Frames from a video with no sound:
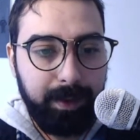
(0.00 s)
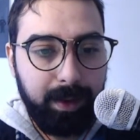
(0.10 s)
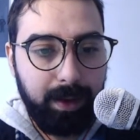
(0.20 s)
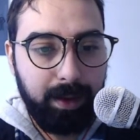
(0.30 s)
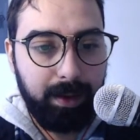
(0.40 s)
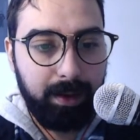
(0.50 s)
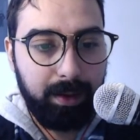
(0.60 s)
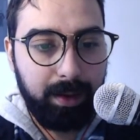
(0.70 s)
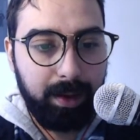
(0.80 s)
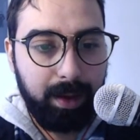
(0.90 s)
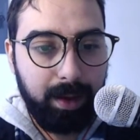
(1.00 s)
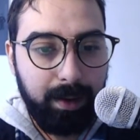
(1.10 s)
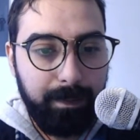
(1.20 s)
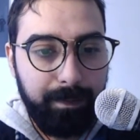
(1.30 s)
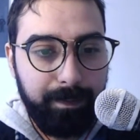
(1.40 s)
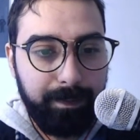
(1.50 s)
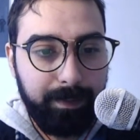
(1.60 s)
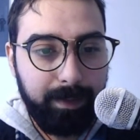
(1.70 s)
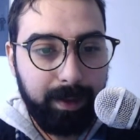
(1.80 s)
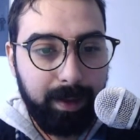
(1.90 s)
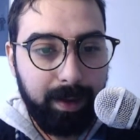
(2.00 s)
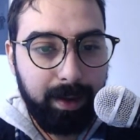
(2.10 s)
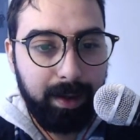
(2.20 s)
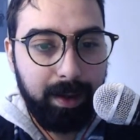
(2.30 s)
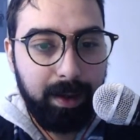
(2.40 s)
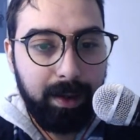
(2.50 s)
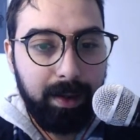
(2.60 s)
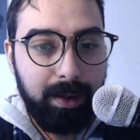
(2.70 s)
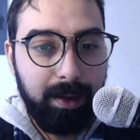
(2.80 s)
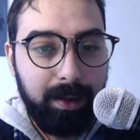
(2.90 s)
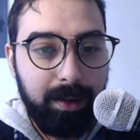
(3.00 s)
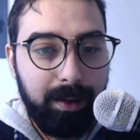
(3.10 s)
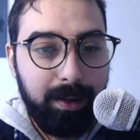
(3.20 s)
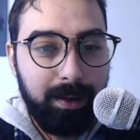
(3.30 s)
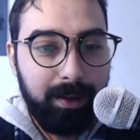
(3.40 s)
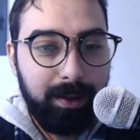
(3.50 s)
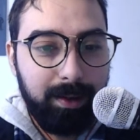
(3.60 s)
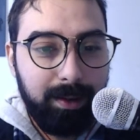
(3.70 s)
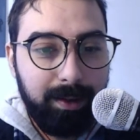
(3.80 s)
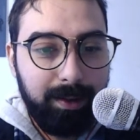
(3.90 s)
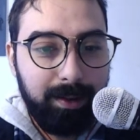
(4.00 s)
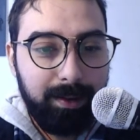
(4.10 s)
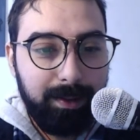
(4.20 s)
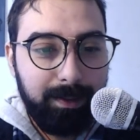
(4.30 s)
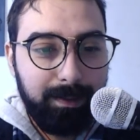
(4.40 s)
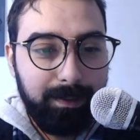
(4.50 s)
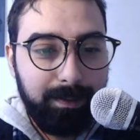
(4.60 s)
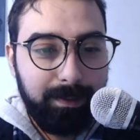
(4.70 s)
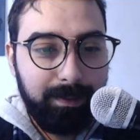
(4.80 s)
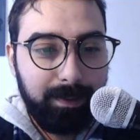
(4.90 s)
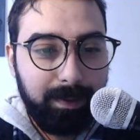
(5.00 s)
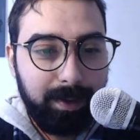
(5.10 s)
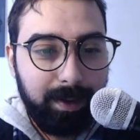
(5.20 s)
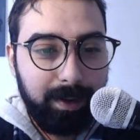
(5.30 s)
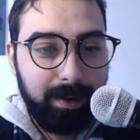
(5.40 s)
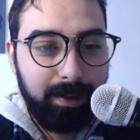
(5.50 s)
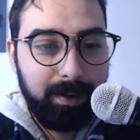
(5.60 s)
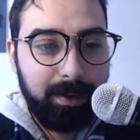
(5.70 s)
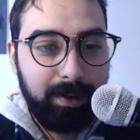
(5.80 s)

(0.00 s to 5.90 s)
(no one is talking)